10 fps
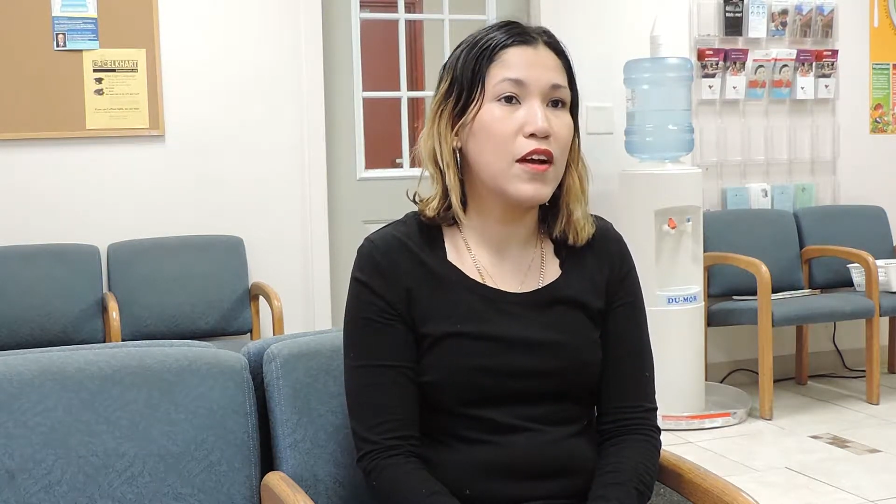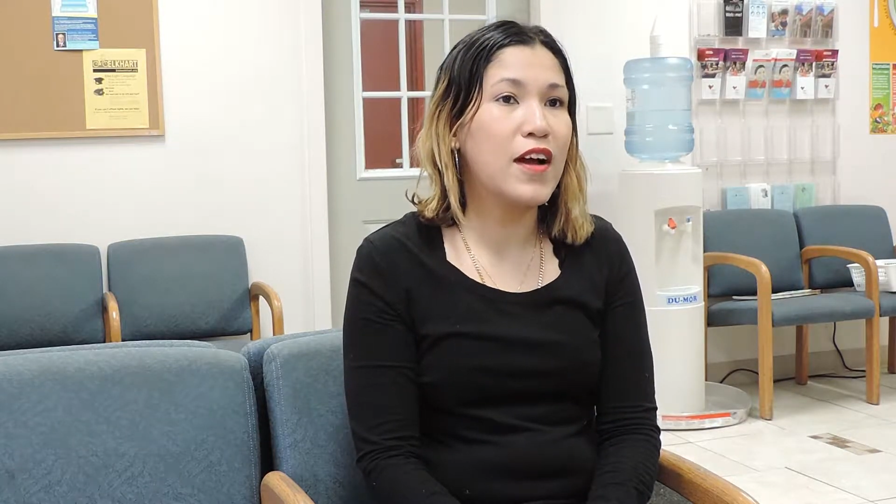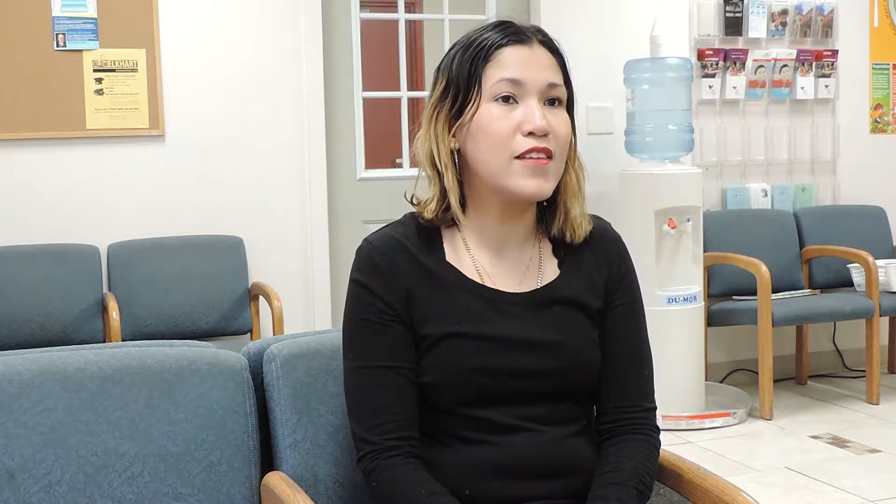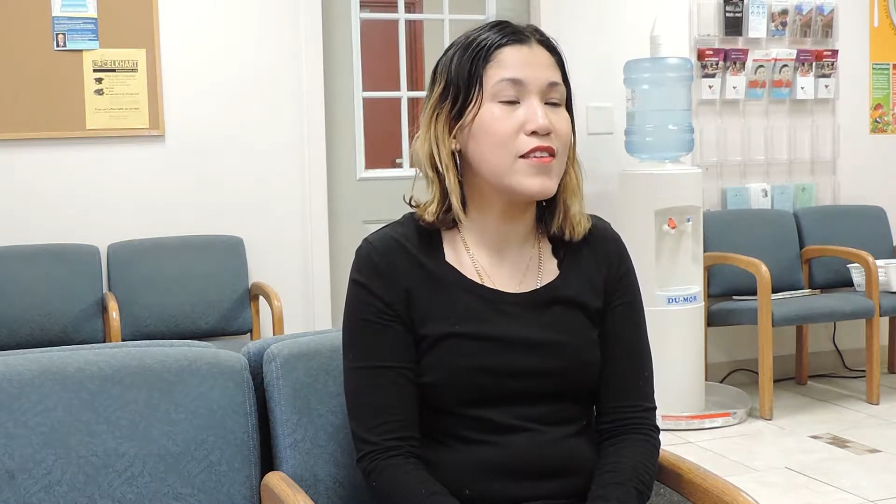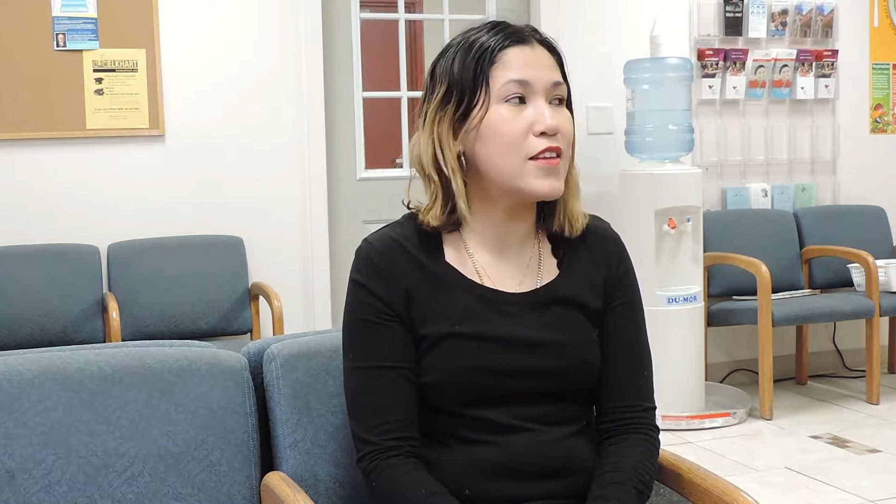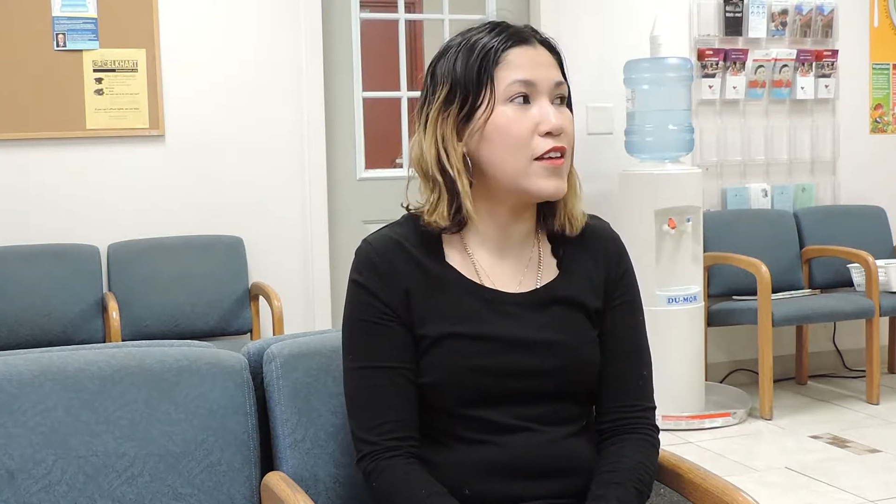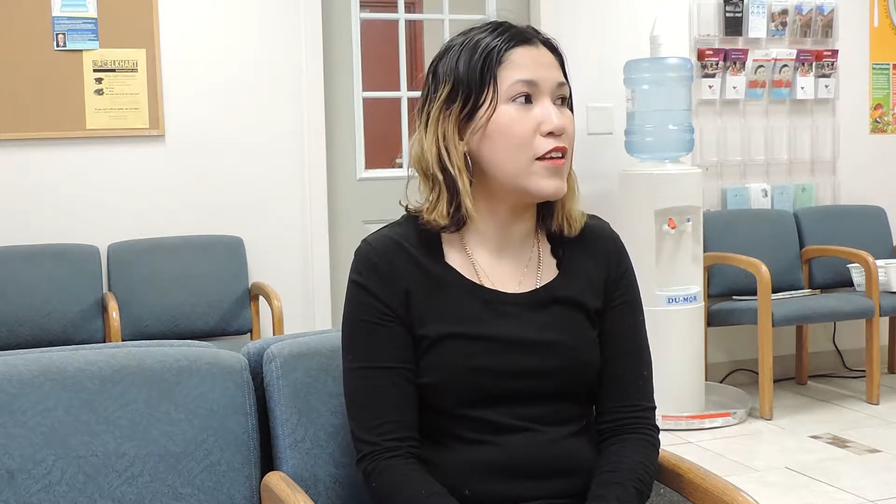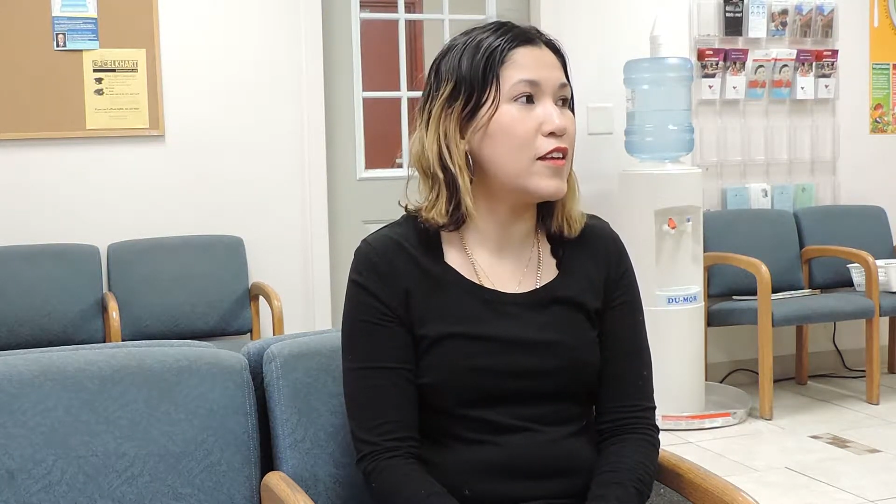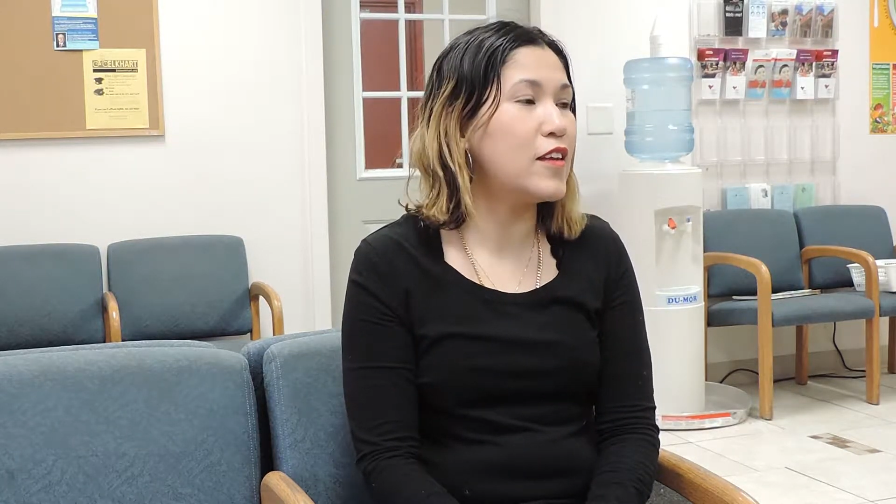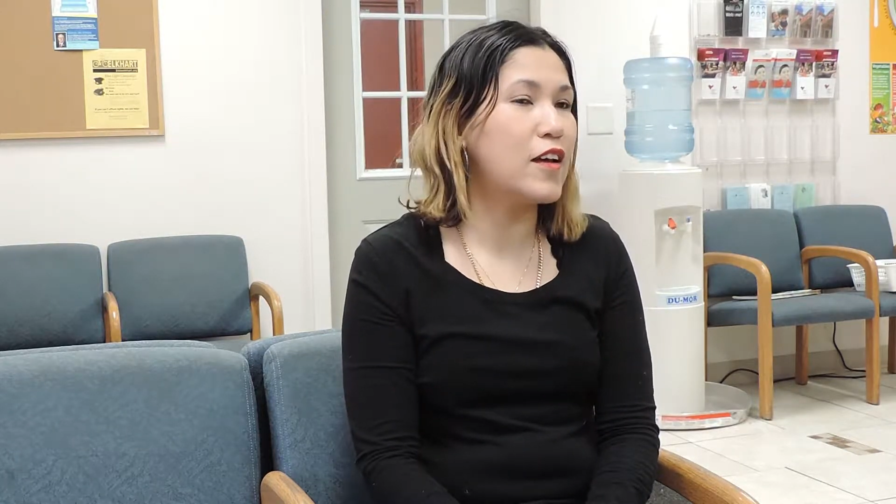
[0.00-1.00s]
I
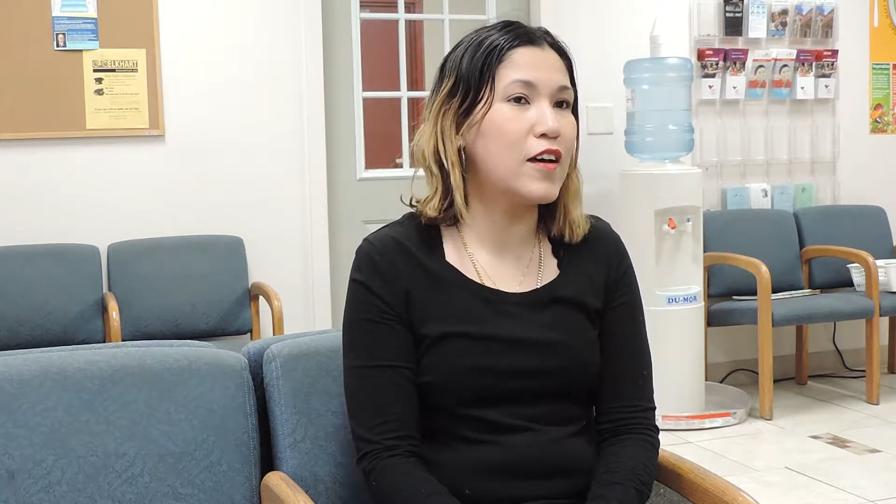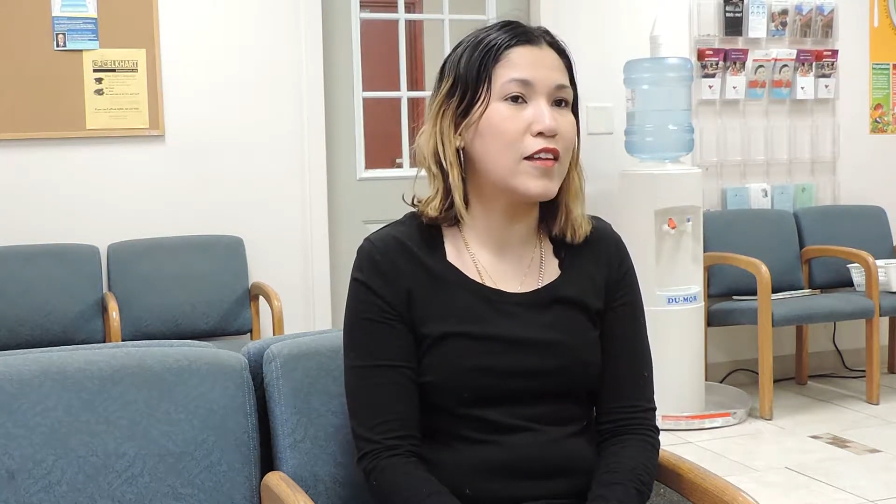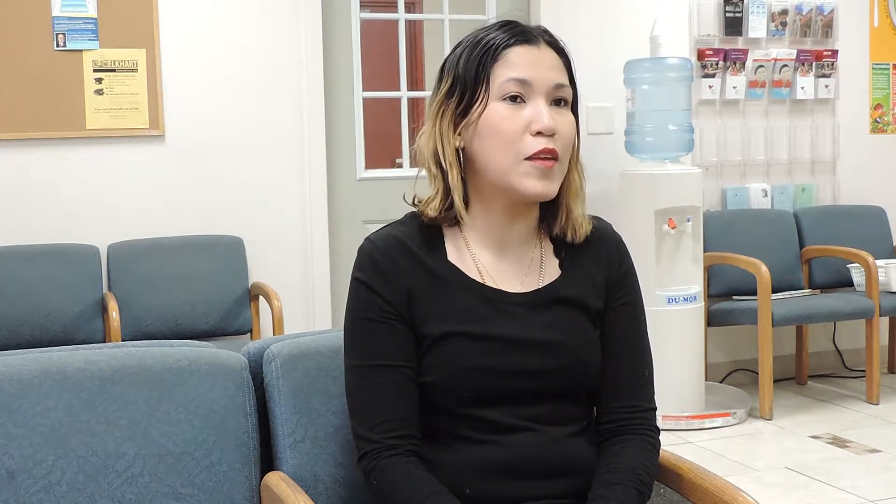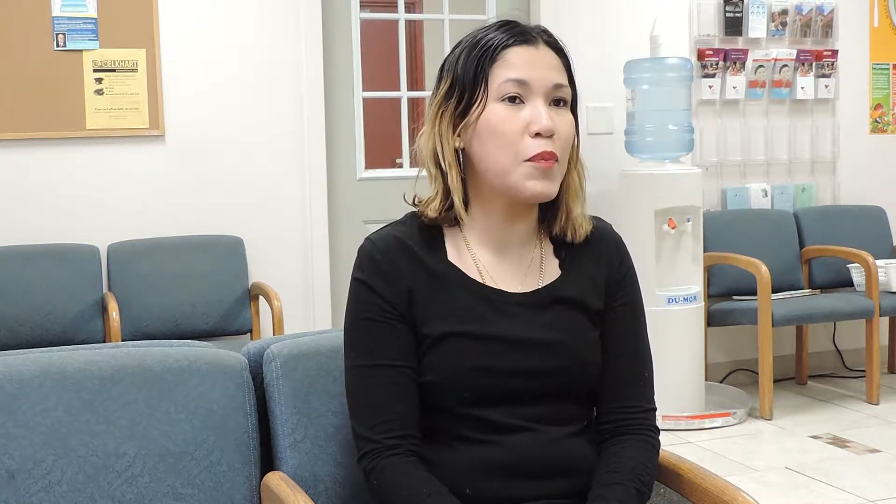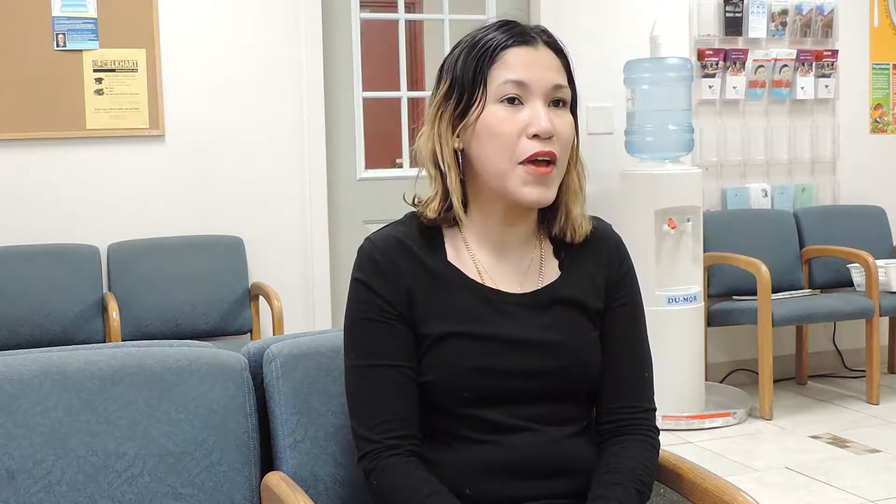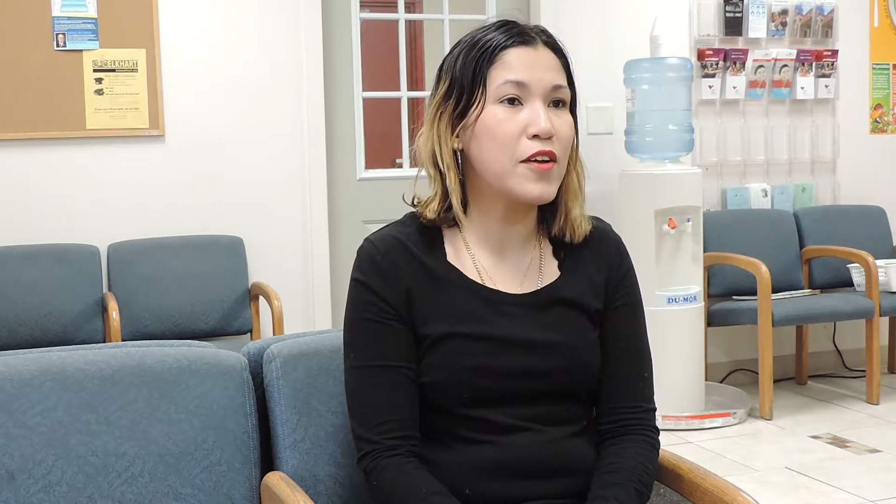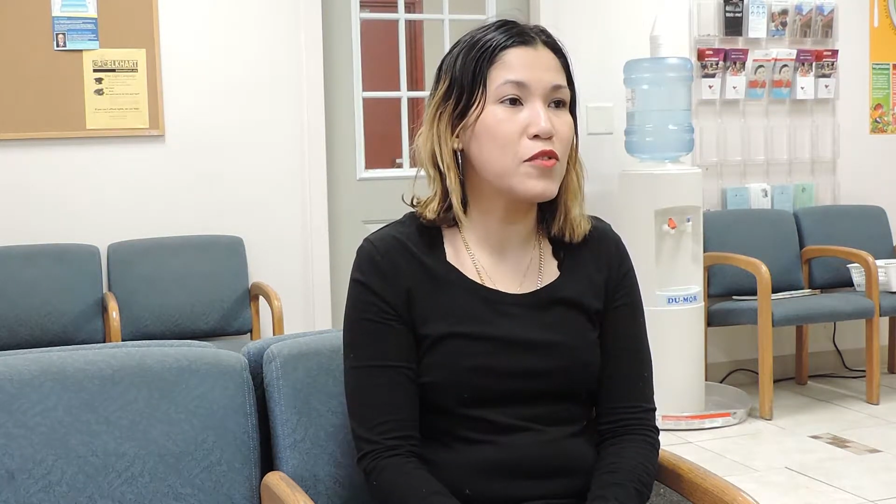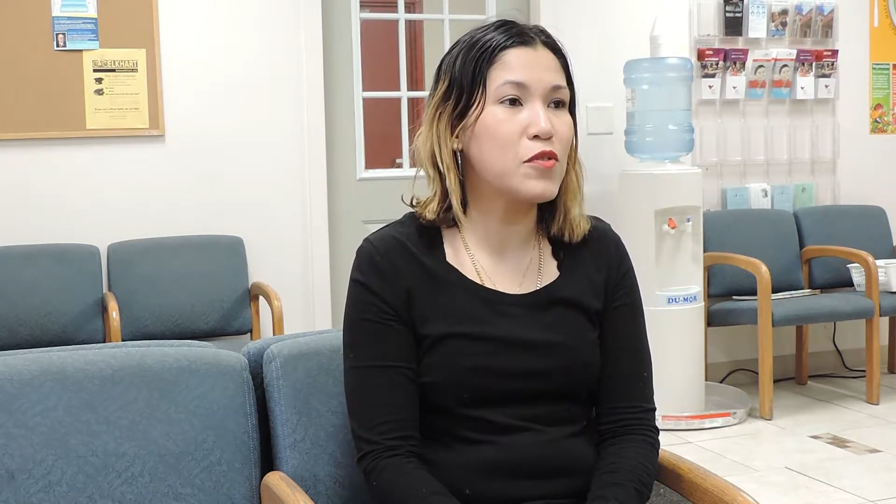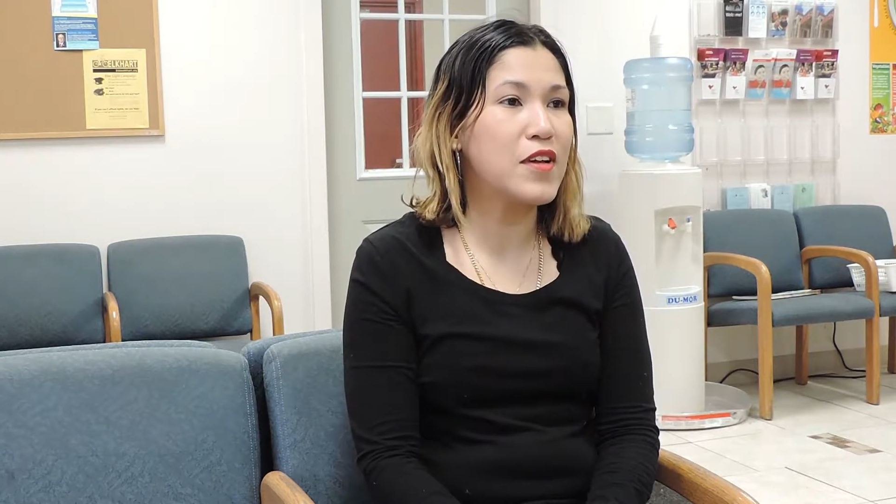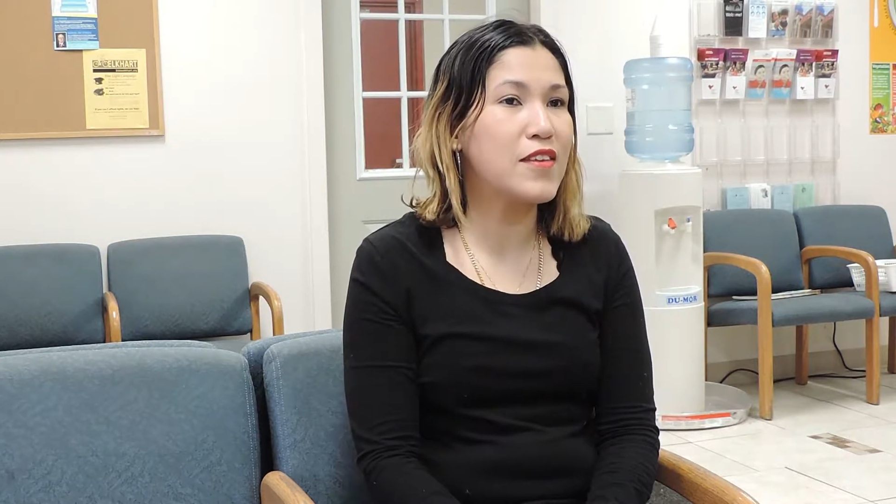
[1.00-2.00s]
seen uh, the pantry.